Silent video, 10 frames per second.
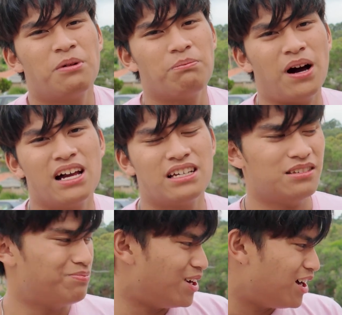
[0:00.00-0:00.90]
a bit
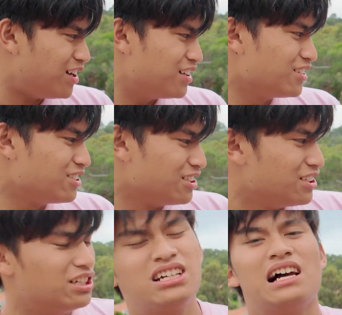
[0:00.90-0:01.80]
biased, but
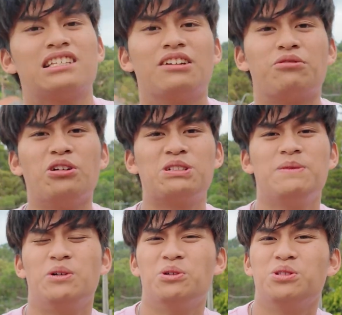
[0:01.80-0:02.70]
you guys can roast
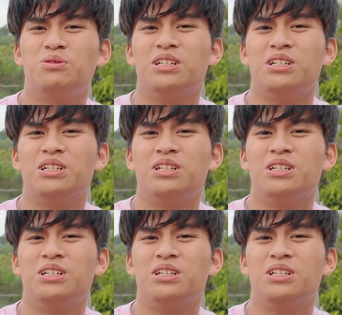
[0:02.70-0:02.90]
me all you